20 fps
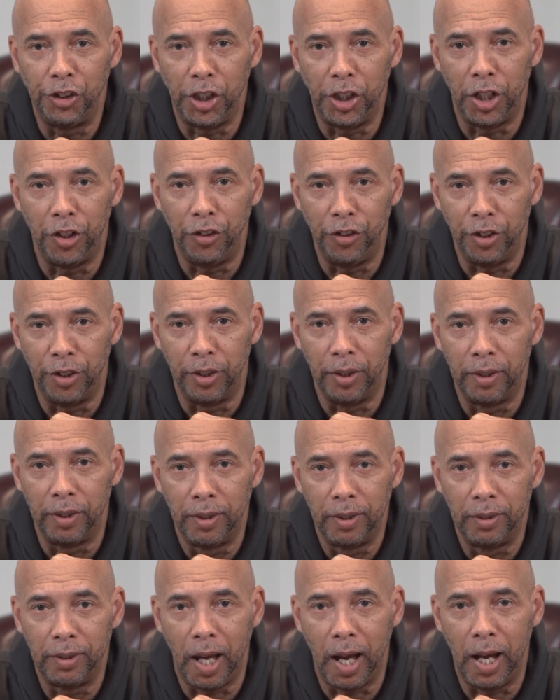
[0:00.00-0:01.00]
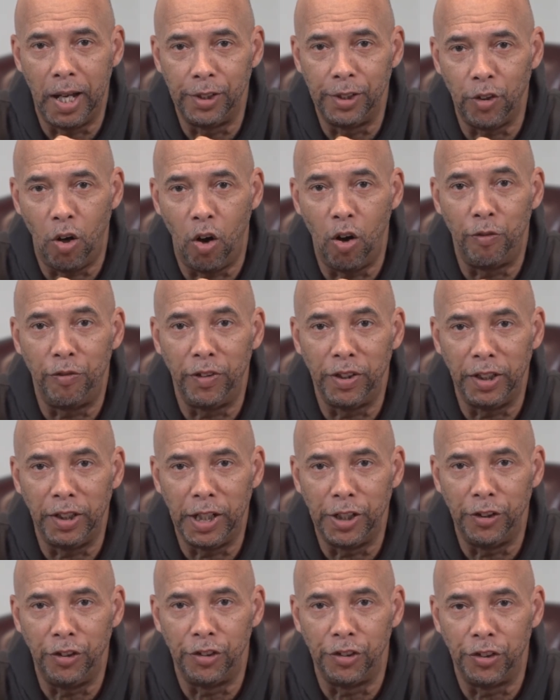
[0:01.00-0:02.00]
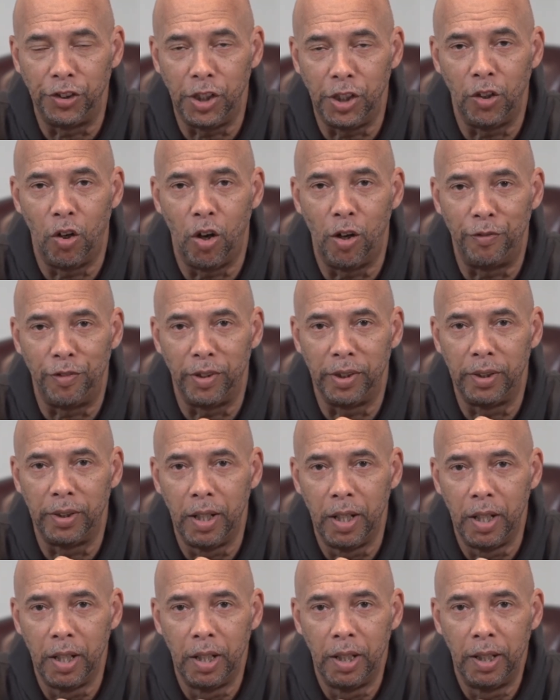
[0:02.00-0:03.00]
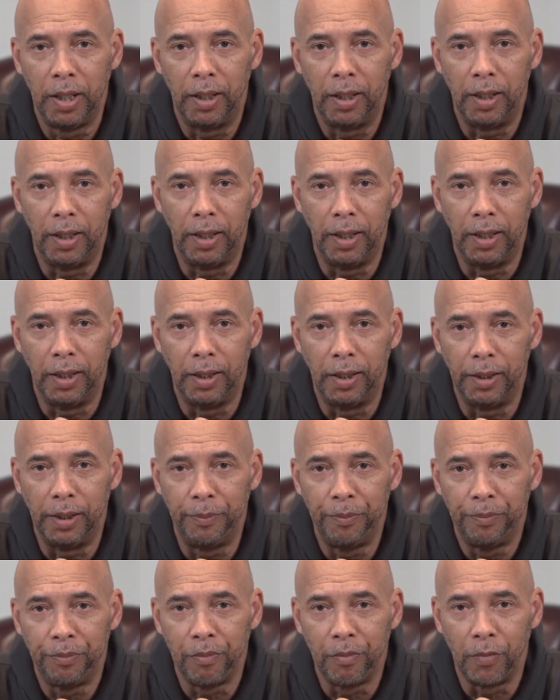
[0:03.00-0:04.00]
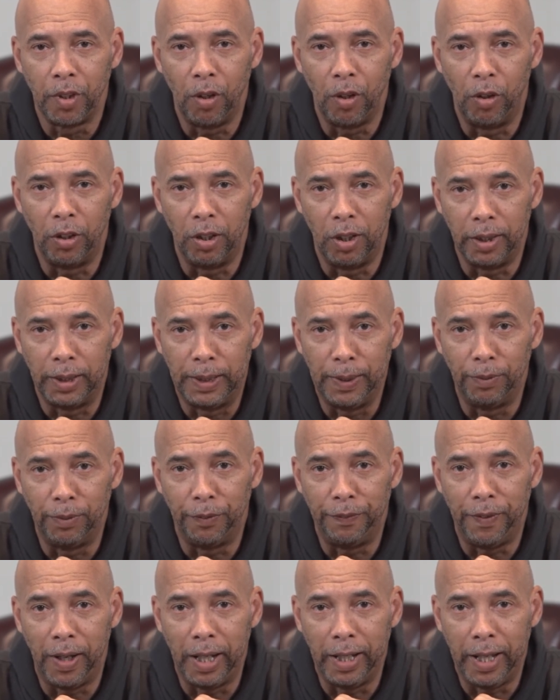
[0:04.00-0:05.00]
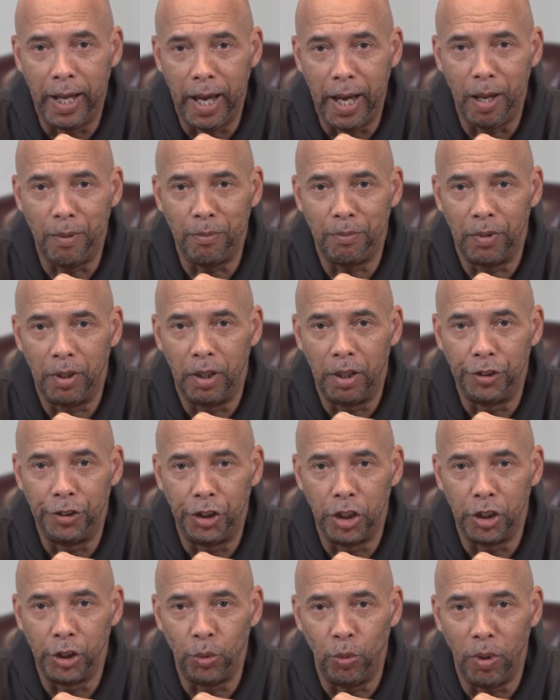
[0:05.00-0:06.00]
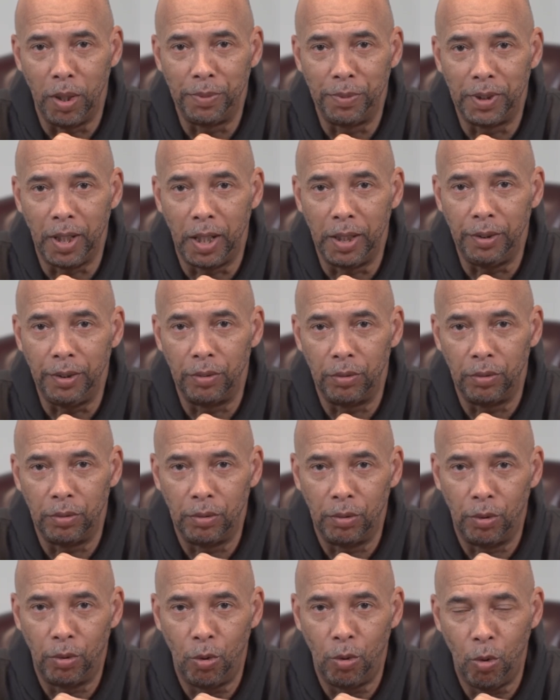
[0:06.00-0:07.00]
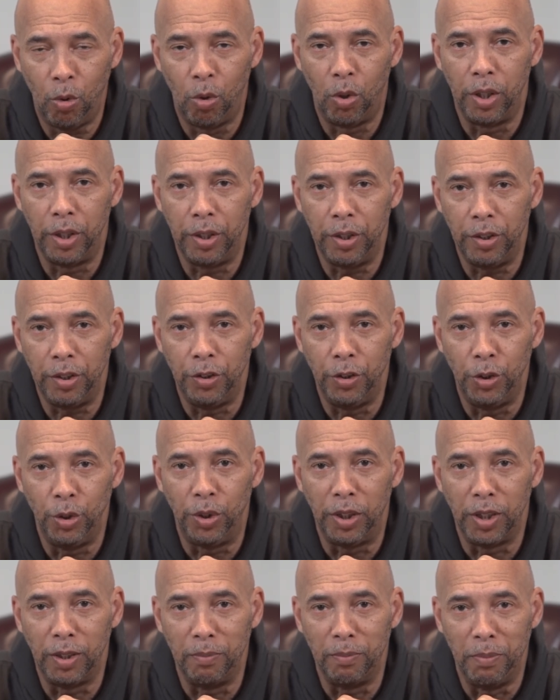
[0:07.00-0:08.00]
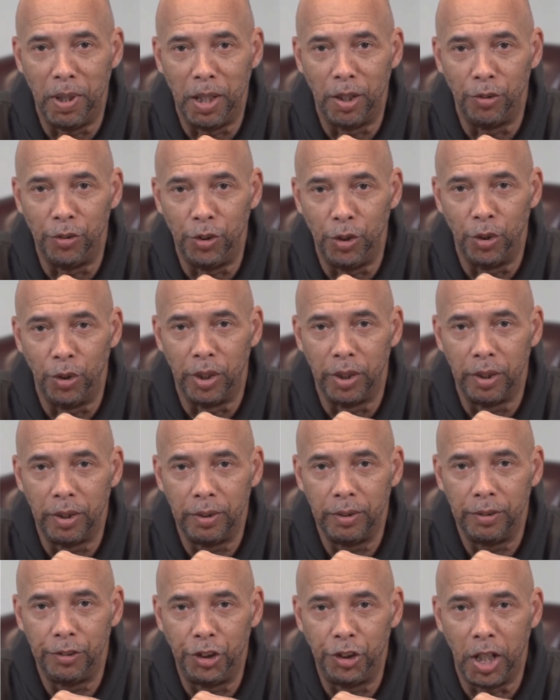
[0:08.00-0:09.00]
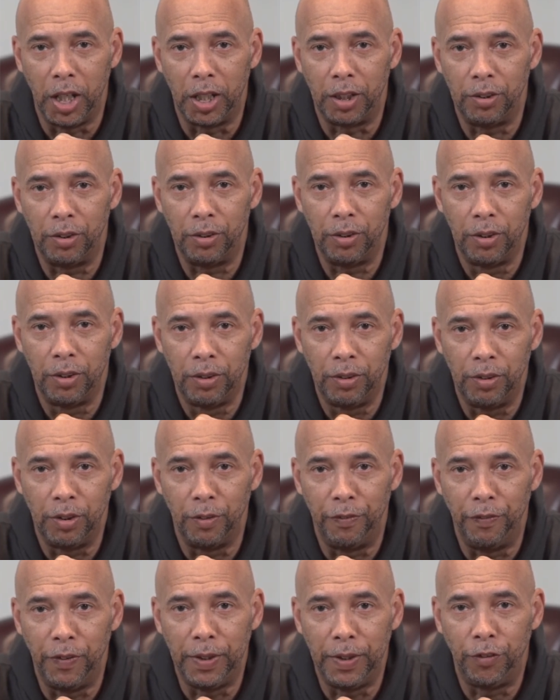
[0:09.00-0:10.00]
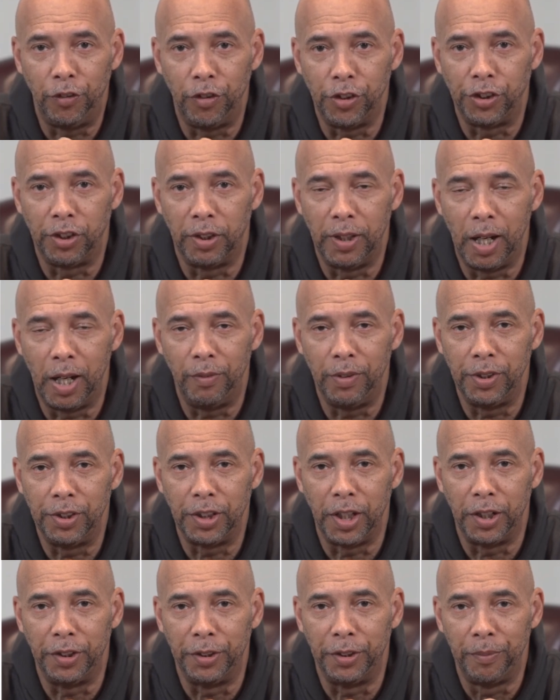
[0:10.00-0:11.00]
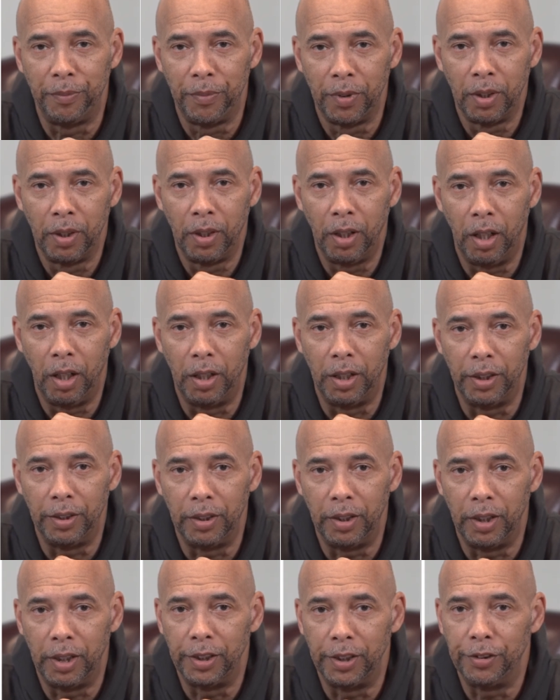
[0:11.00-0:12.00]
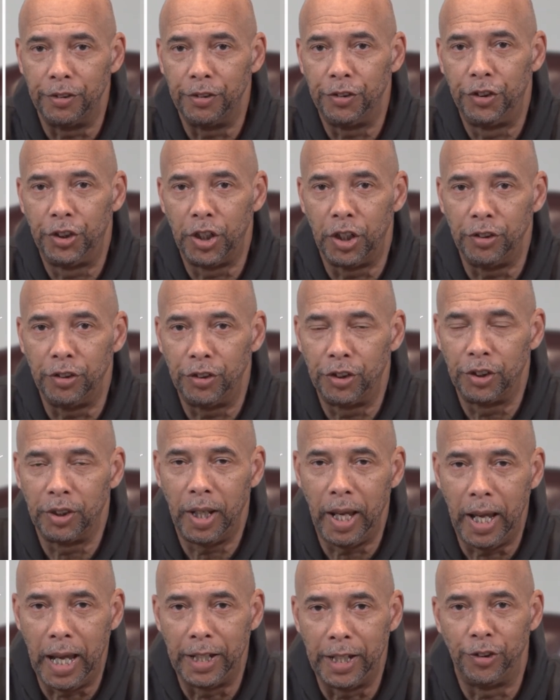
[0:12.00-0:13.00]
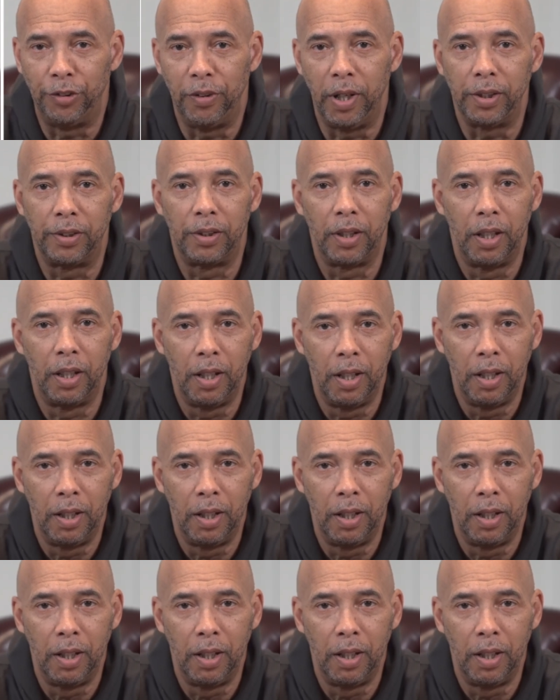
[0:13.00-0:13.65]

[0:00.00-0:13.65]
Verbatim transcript: share your tithes offering and your seed offering uh, on our Givelify app, our church website, or you can mail your check to the Faith Christian Outreach Center, our, our church address.